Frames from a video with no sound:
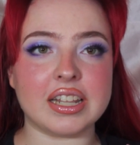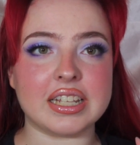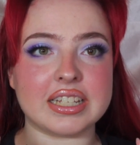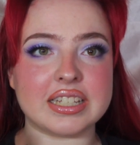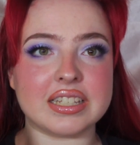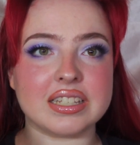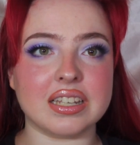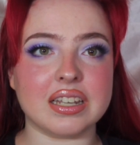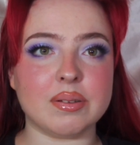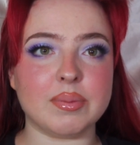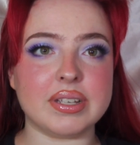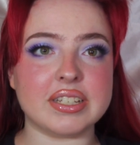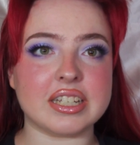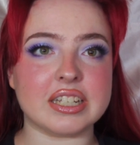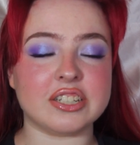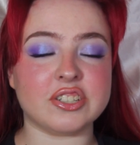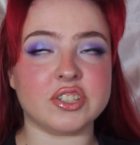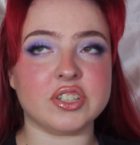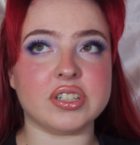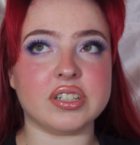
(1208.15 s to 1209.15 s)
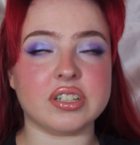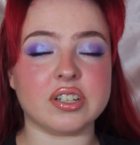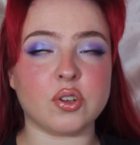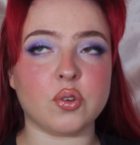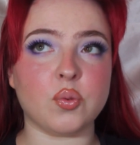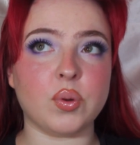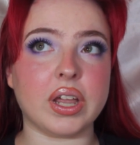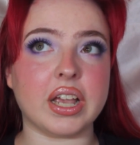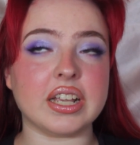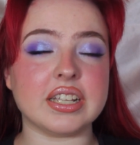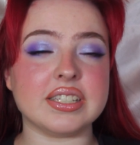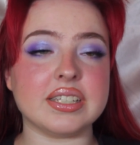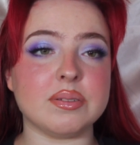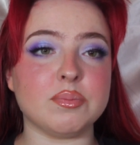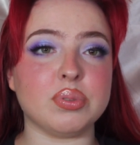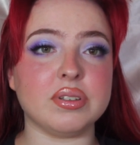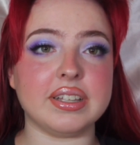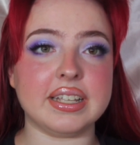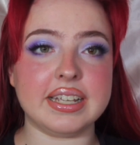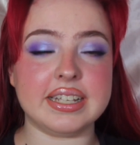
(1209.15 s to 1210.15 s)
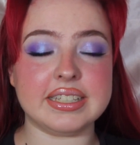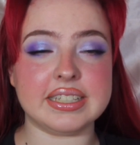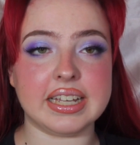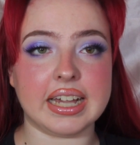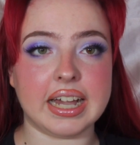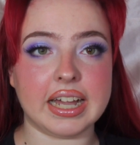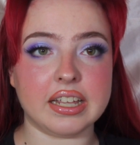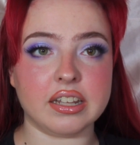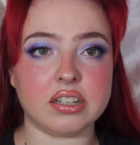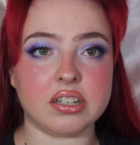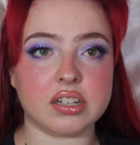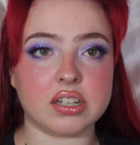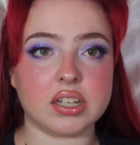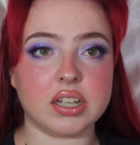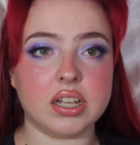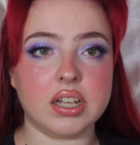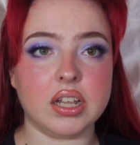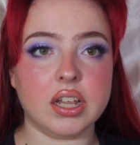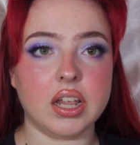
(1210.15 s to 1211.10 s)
this is gonna be such a quick, simple, easy eye look,